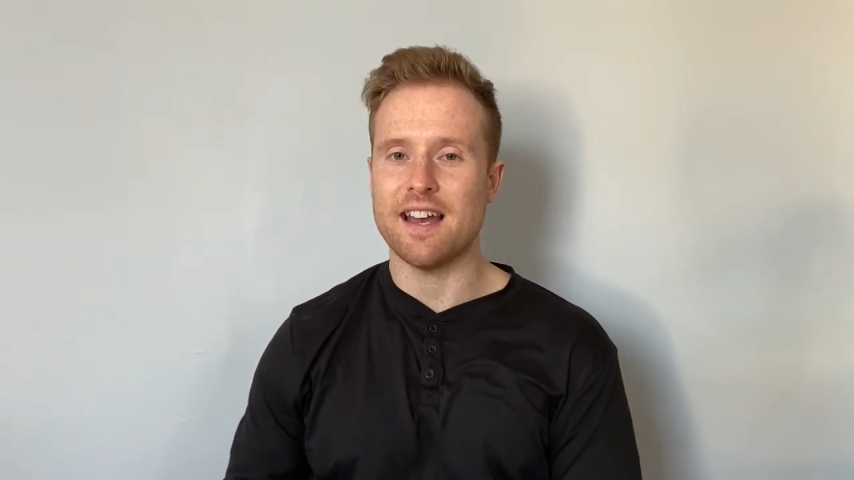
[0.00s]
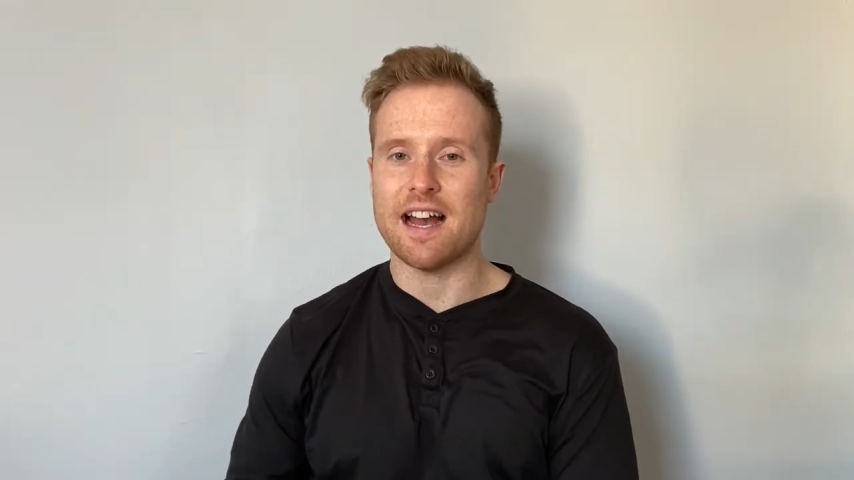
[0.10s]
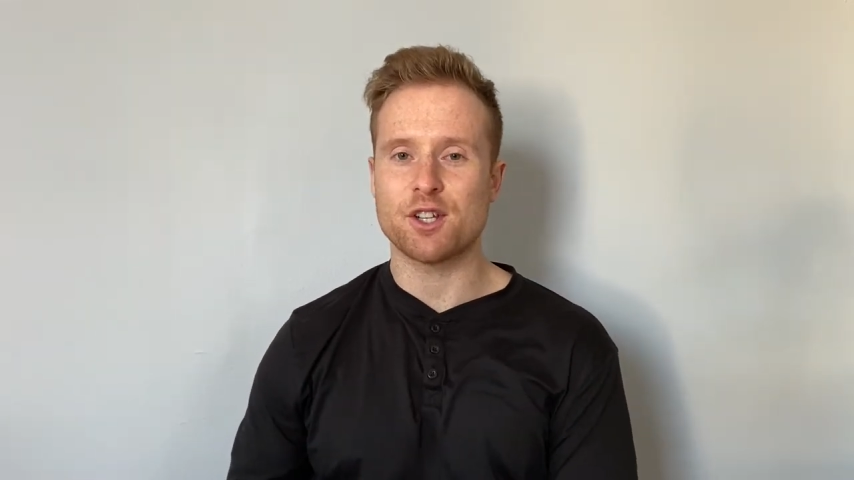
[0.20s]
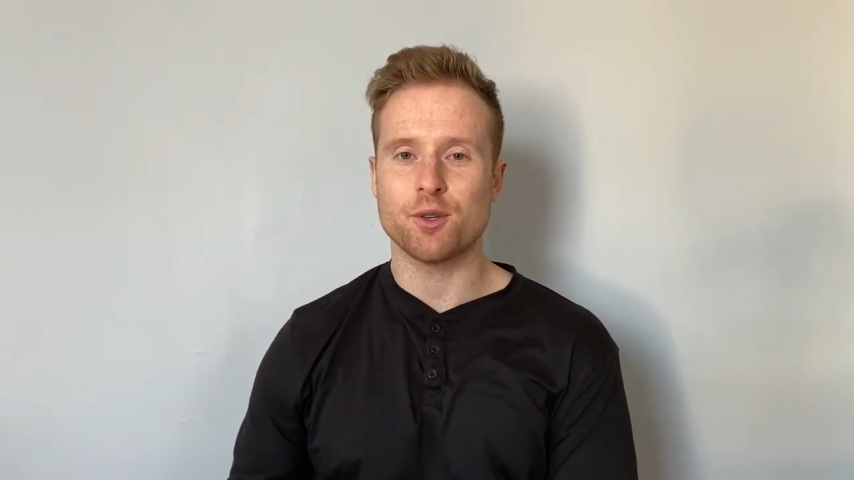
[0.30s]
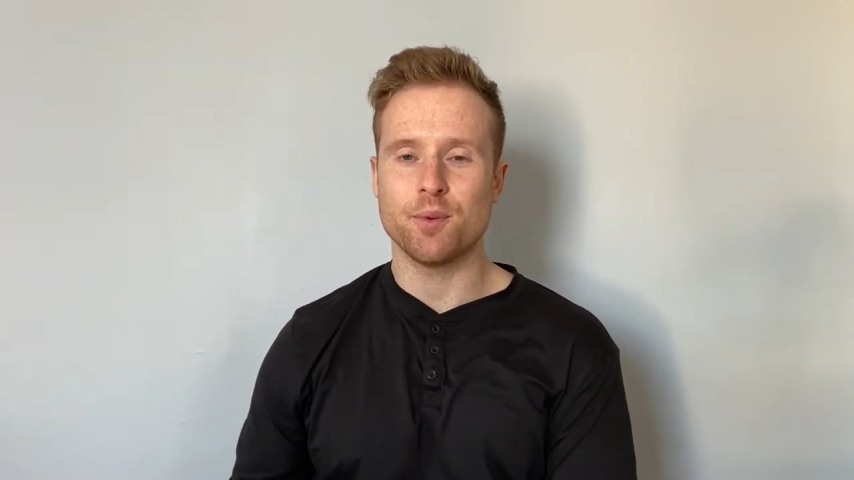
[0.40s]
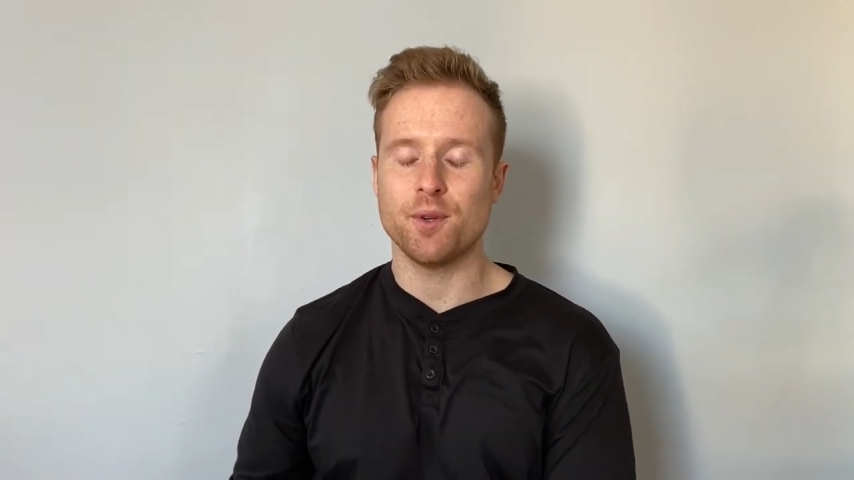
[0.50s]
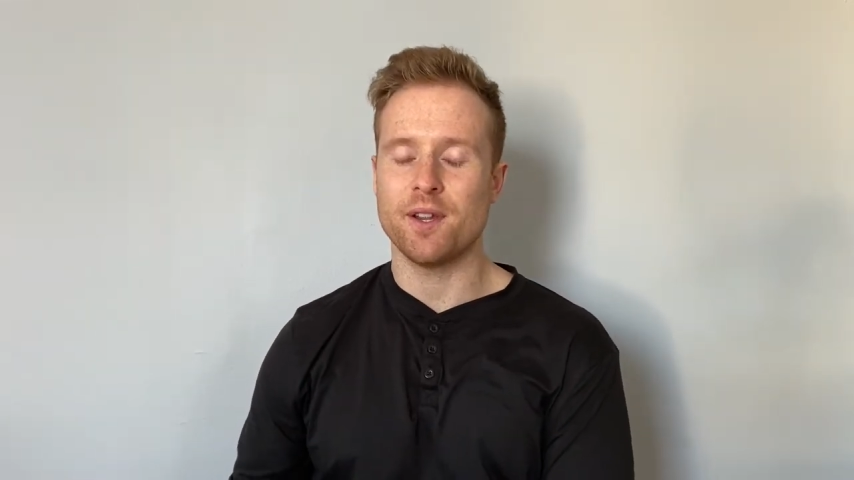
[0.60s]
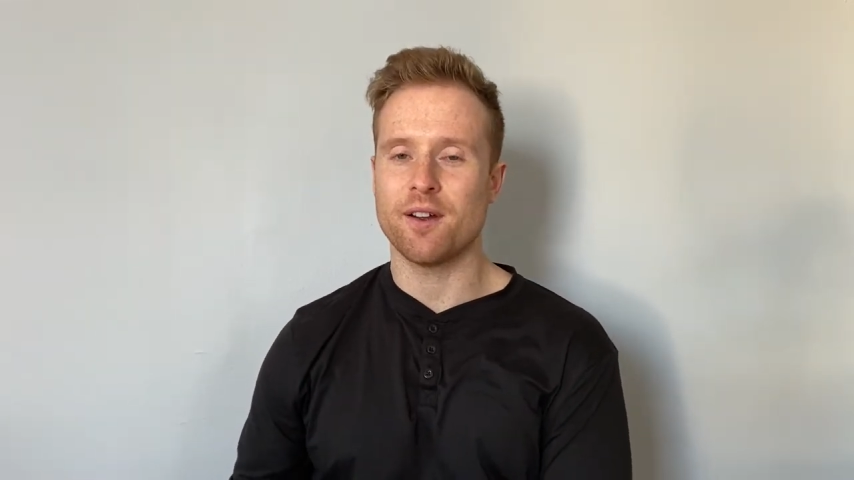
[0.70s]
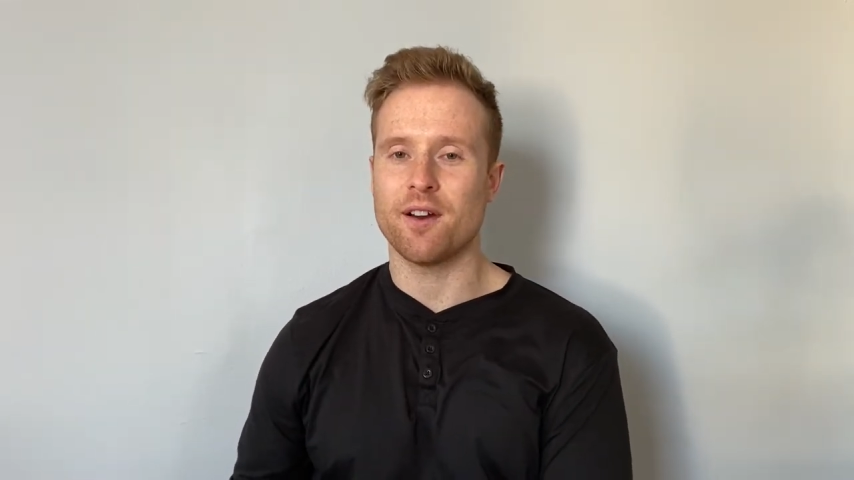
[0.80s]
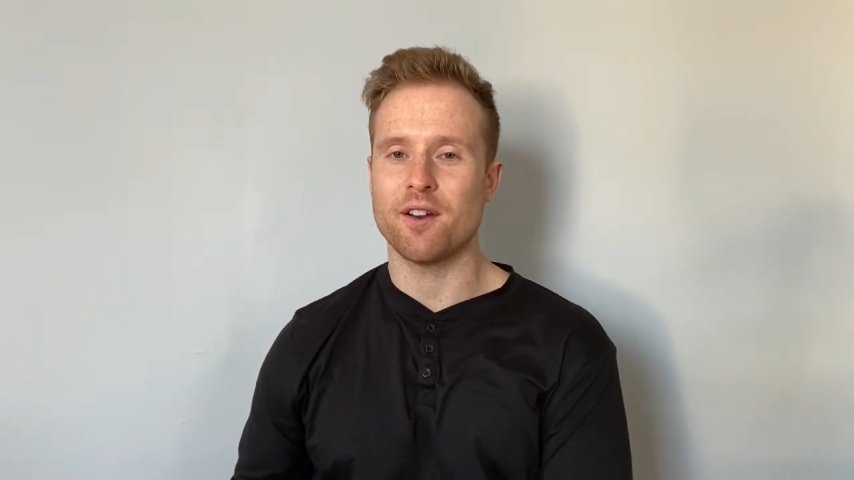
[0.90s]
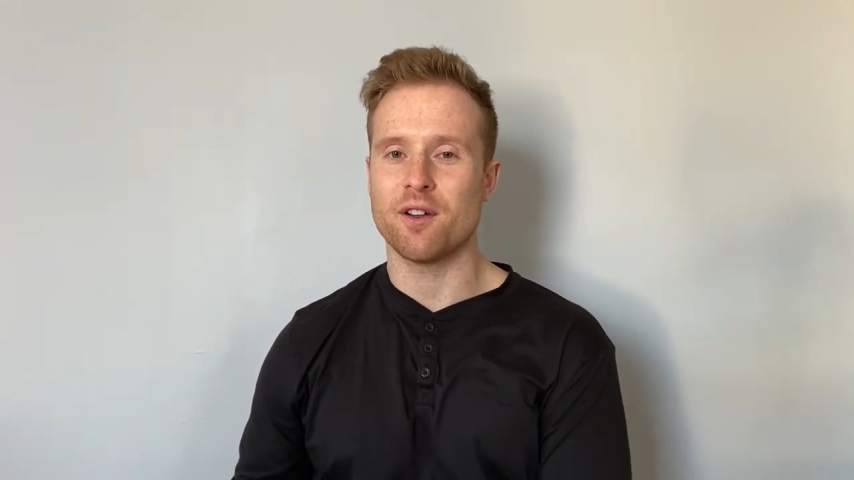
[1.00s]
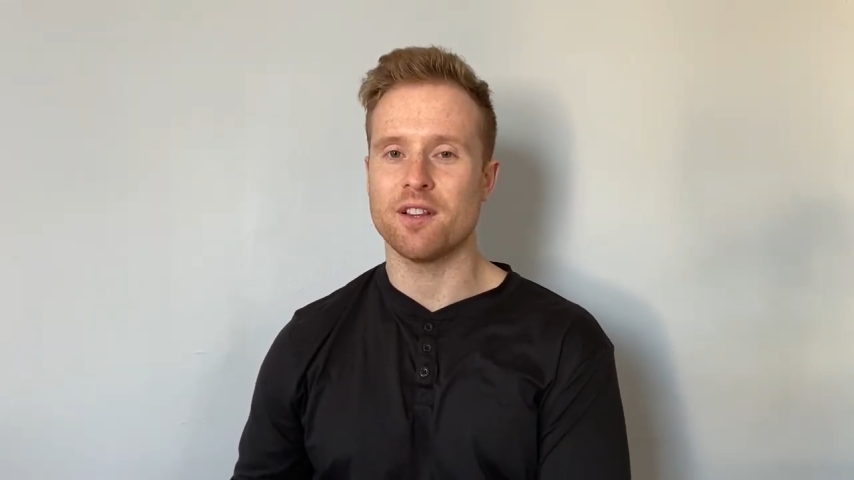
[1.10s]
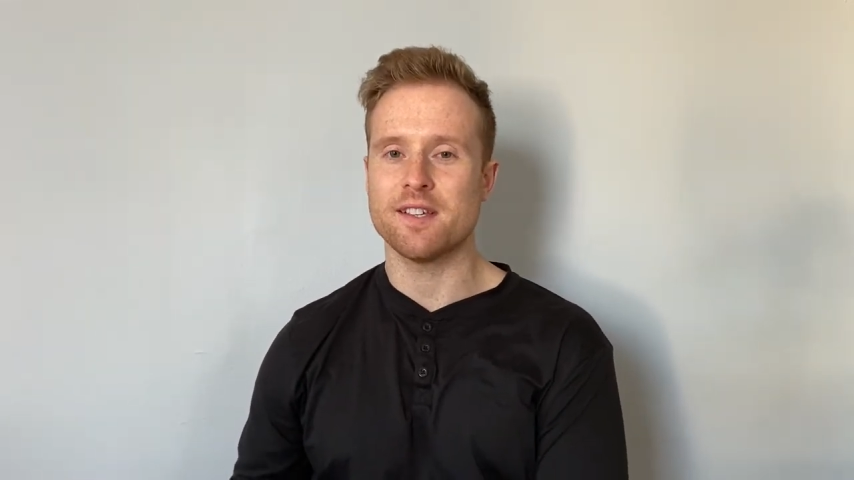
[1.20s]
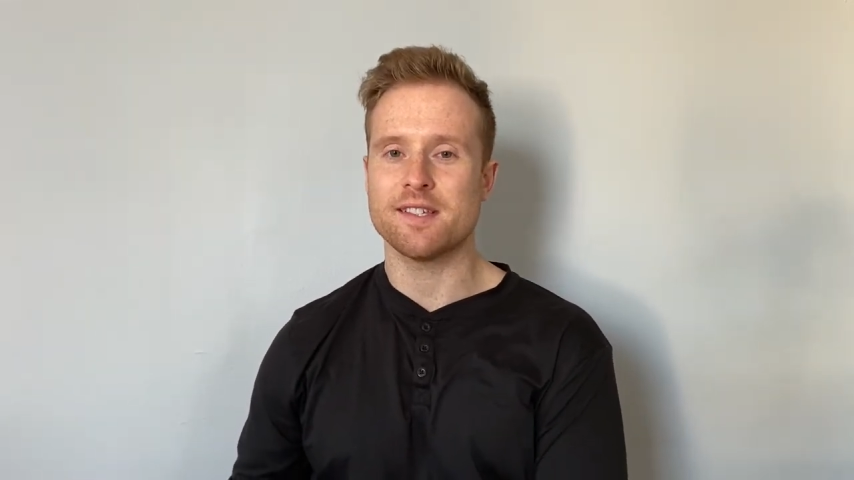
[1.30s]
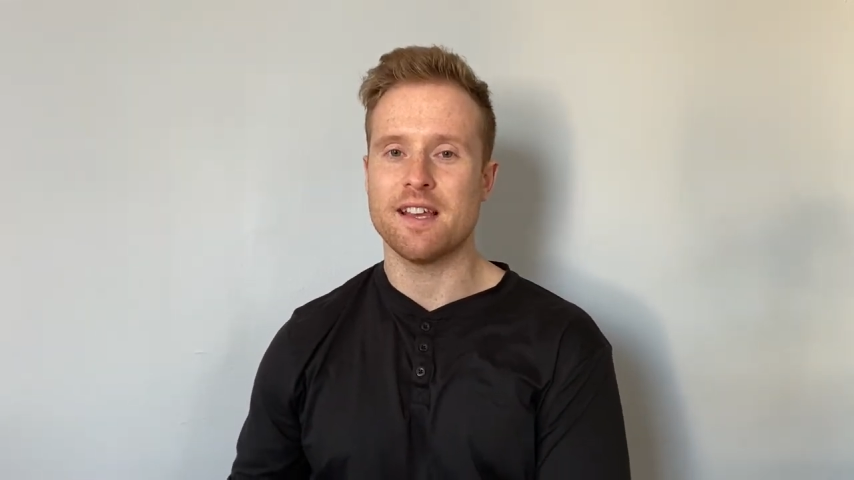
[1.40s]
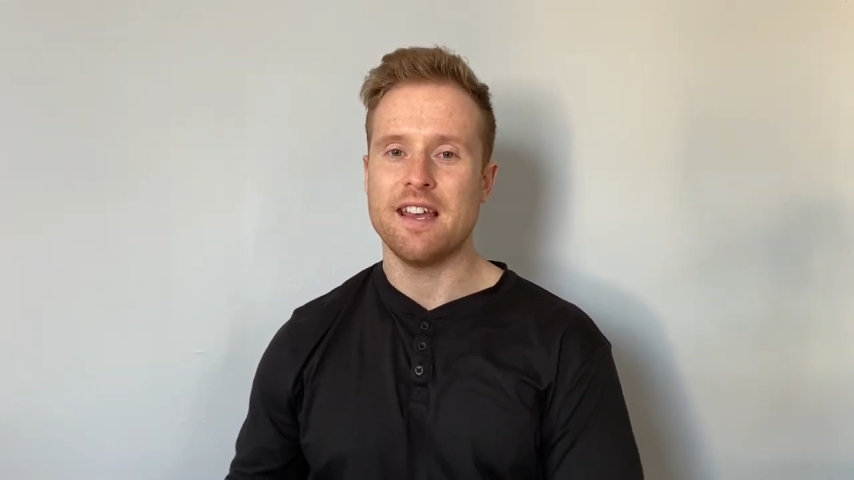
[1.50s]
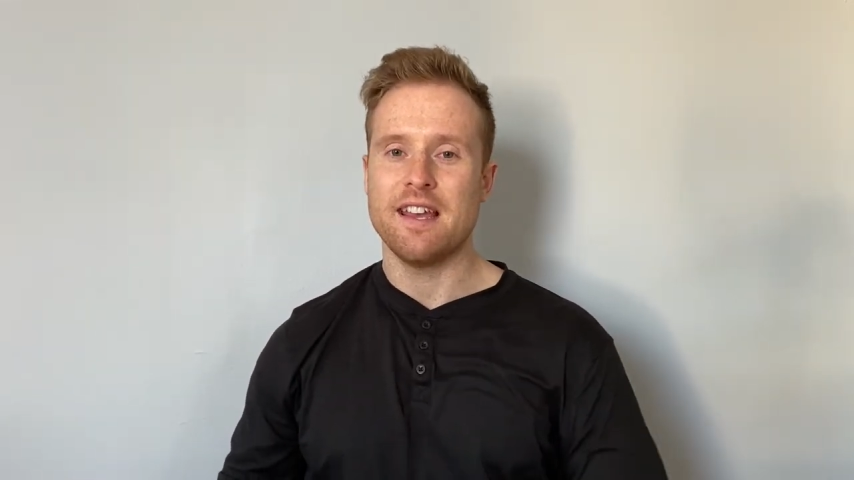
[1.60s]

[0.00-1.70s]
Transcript: attribute here on our list